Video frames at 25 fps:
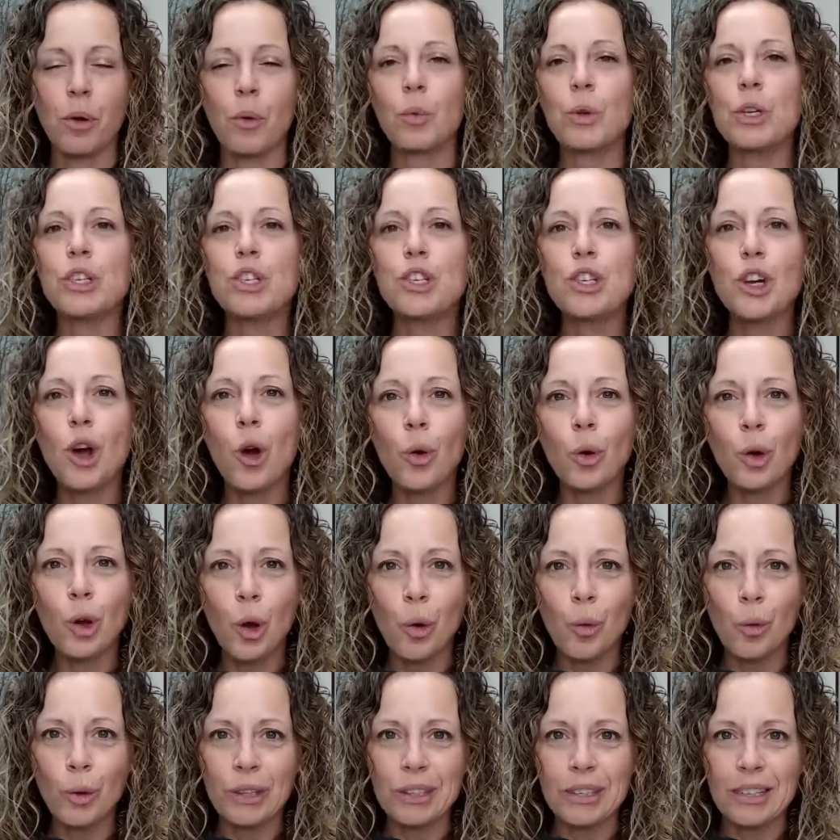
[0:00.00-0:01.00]
We don't
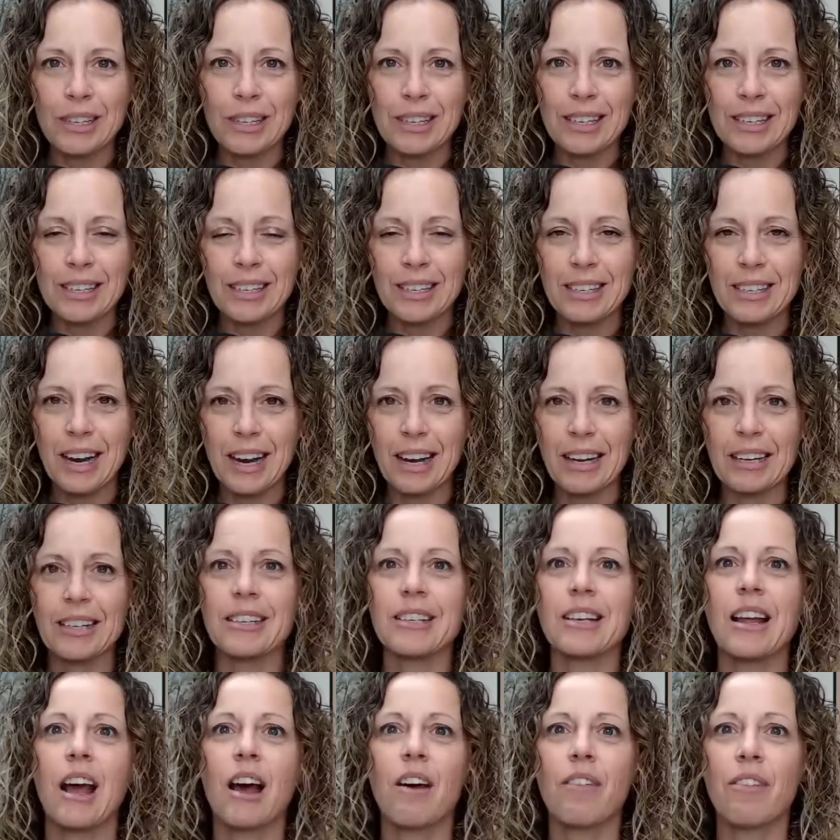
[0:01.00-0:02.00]
go into these
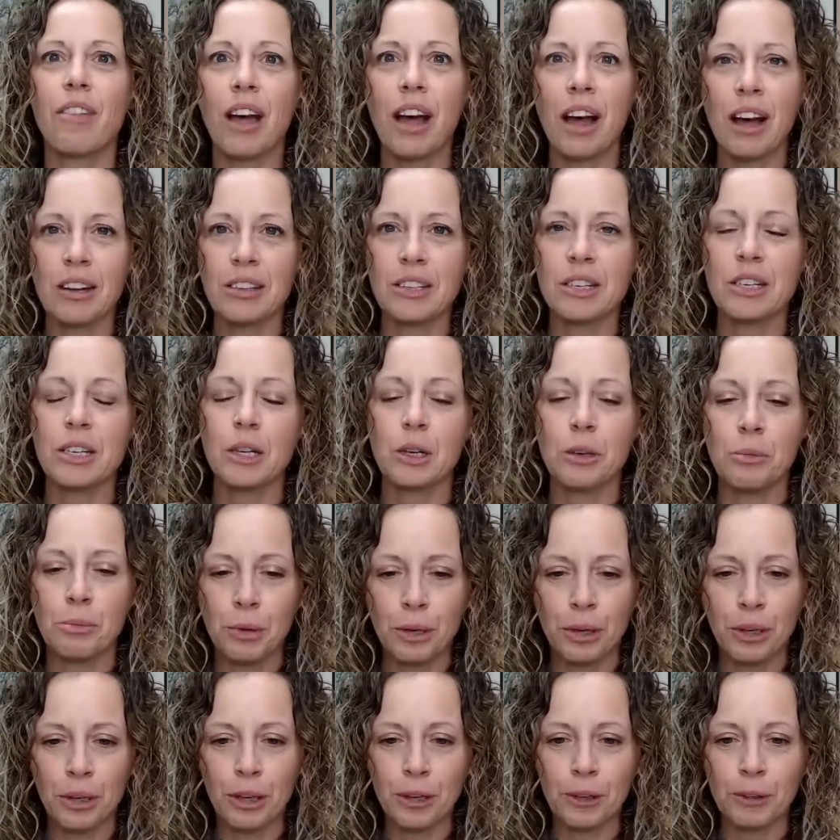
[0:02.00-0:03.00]
states of the hustler
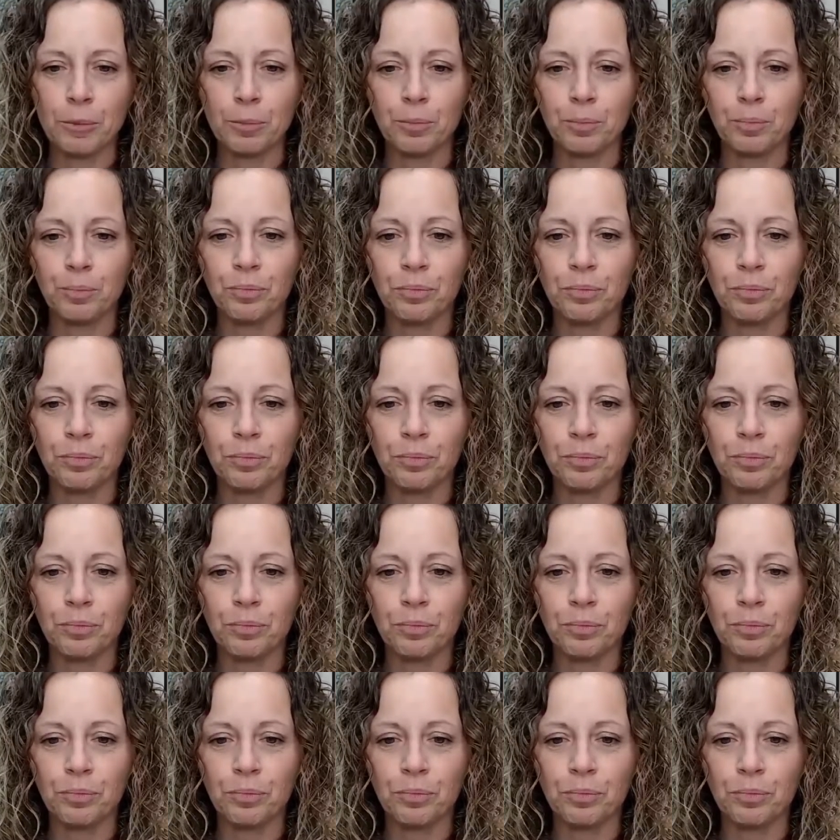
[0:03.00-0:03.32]
burnout.